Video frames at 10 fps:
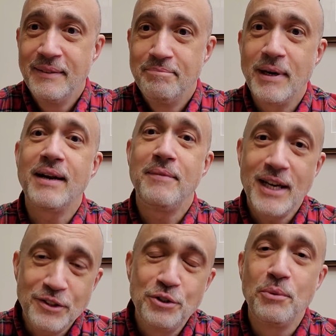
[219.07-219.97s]
But I'm
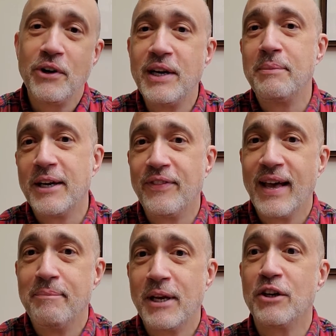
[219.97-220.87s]
not too worried about
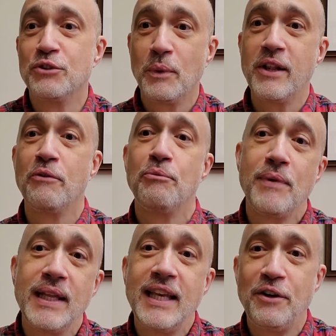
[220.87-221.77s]
that because one of the
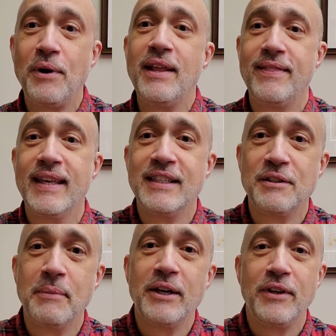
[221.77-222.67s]
really great things
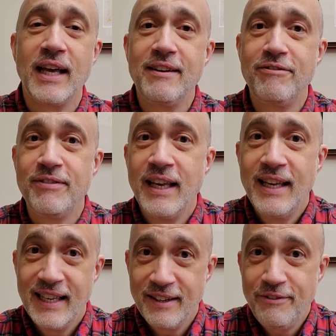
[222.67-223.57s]
about life
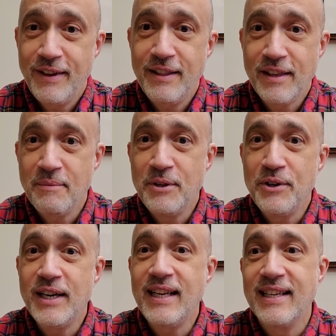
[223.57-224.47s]
in a faith
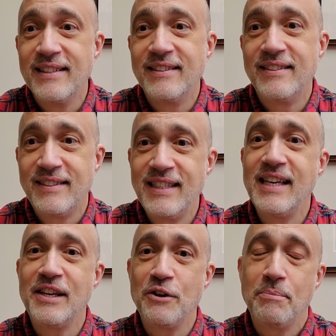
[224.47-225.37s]
community is
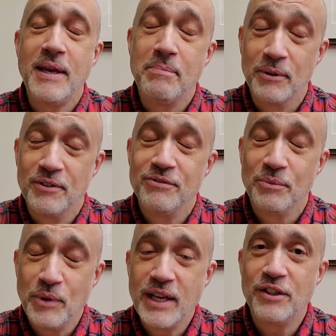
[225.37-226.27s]
seeing your people
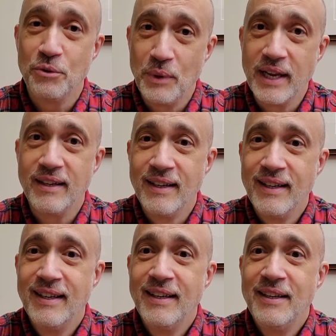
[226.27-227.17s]
from week to week.
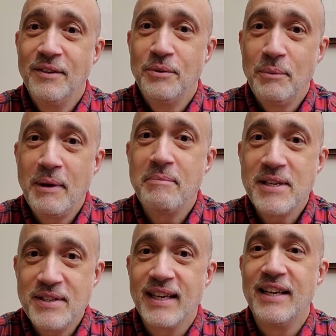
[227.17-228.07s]
We'll be
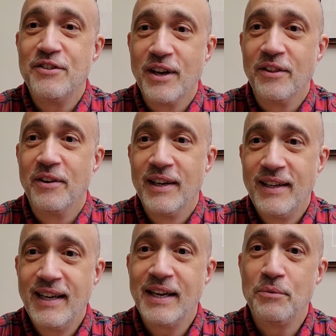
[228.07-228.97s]
missing each other,
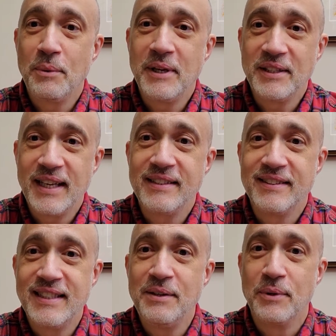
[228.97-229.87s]
and we'll be glad to
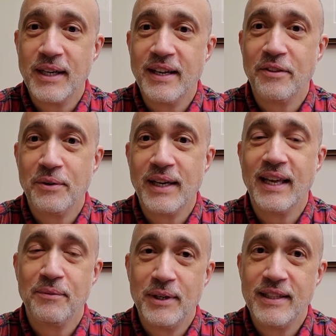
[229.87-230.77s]
see one another
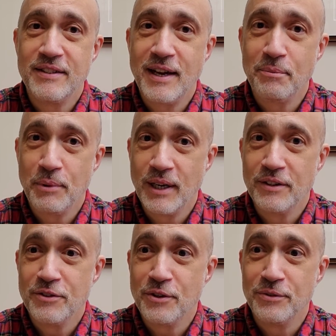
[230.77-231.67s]
again when this outbreak
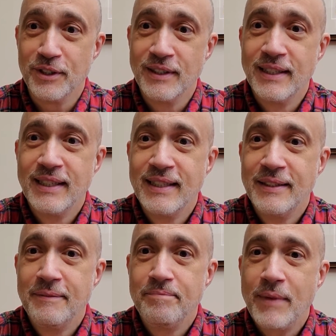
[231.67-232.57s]
is over.
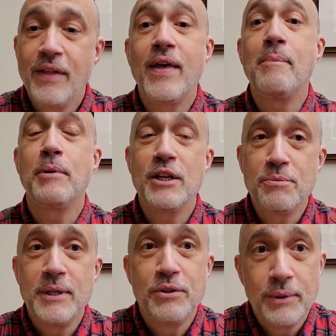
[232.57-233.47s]
And that brings
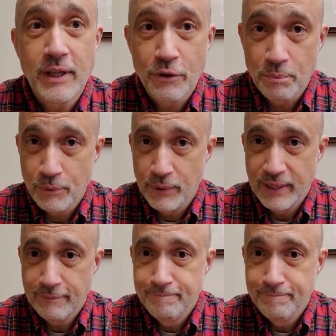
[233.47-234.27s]
me to another point.